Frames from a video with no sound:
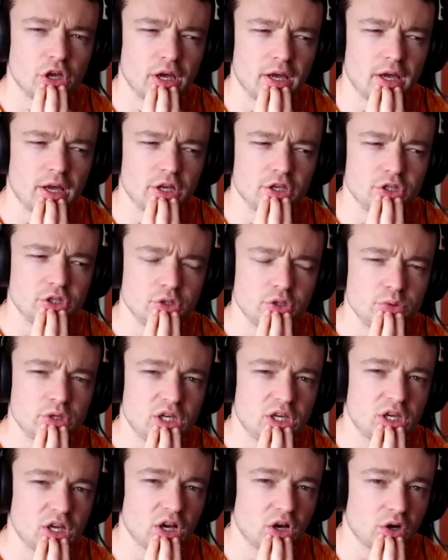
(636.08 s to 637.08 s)
you
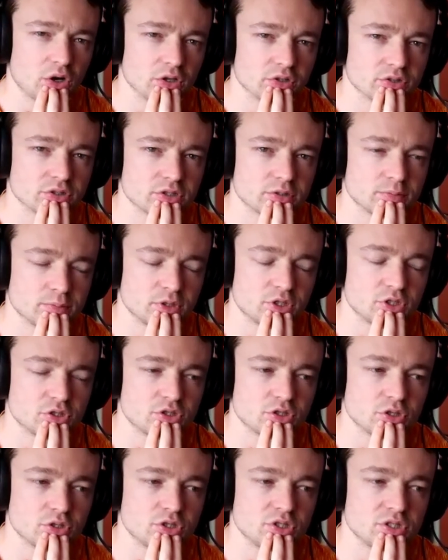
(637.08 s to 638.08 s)
can't because
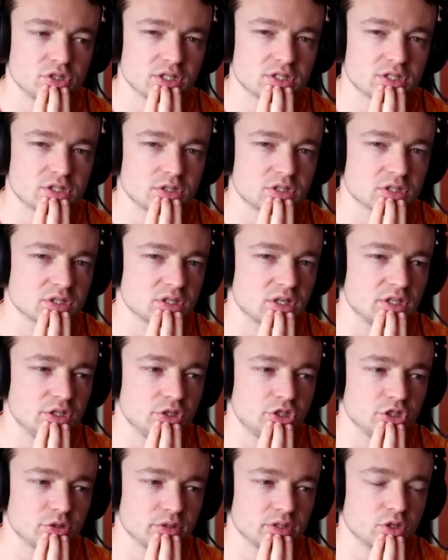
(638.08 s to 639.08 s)
Notion doesn't let you
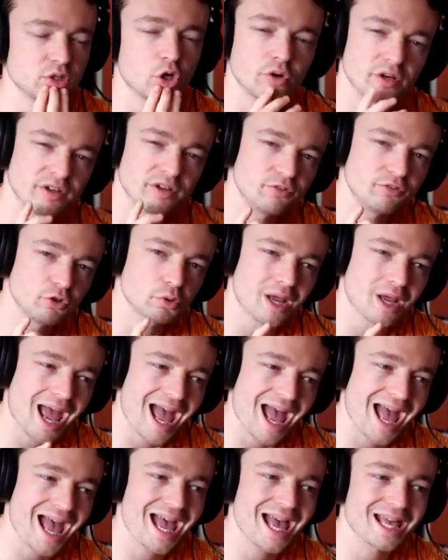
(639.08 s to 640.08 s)
do it. Or if you want to
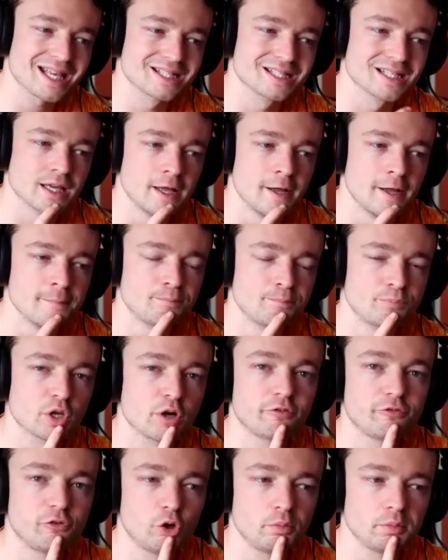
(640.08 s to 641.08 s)
add a
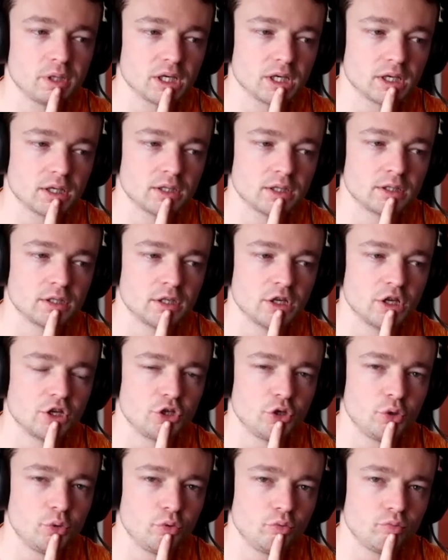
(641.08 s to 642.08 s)
formula,
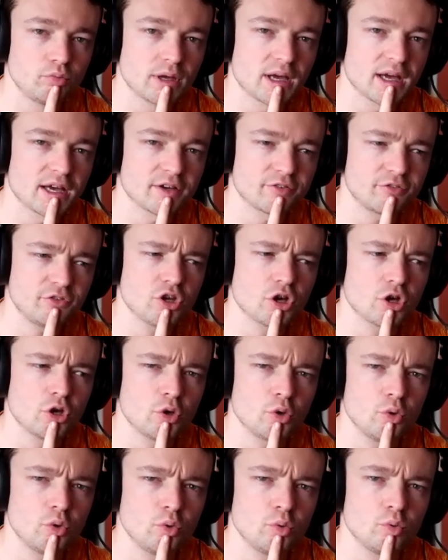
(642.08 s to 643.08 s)
you have to
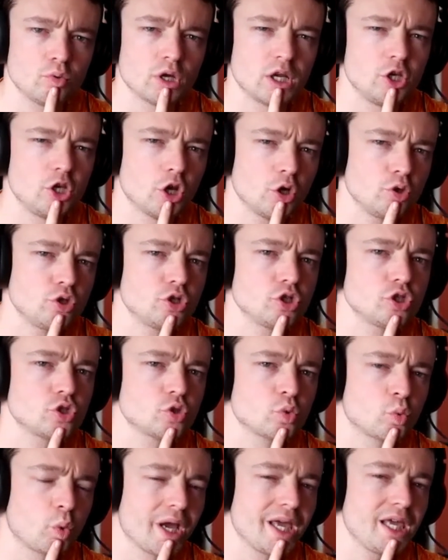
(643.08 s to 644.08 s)
know Notion's
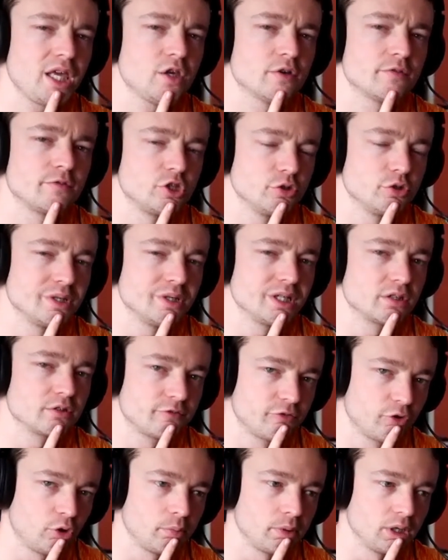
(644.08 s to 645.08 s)
way of doing the
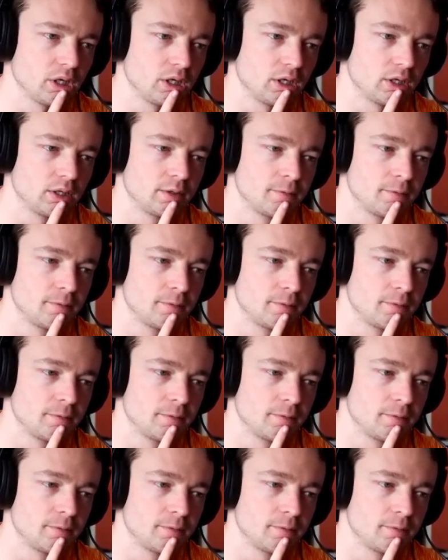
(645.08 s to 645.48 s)
formula.